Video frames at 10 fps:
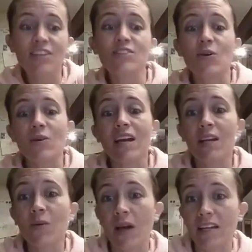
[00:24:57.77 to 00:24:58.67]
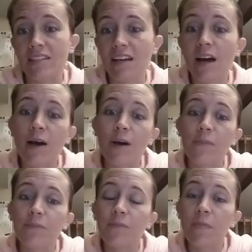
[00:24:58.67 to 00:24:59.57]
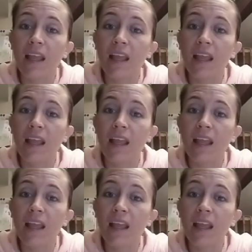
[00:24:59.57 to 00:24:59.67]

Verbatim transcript: So anyways, um,